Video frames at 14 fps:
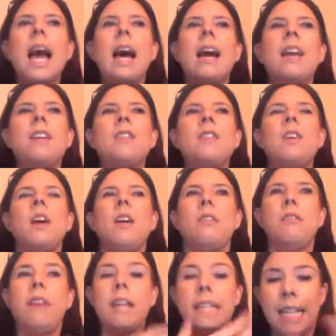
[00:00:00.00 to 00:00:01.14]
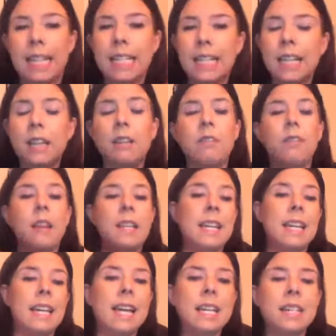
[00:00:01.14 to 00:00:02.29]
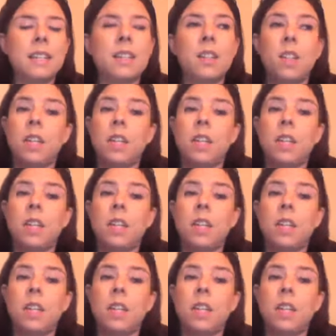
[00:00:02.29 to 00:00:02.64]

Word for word: and felt guilty, felt elated.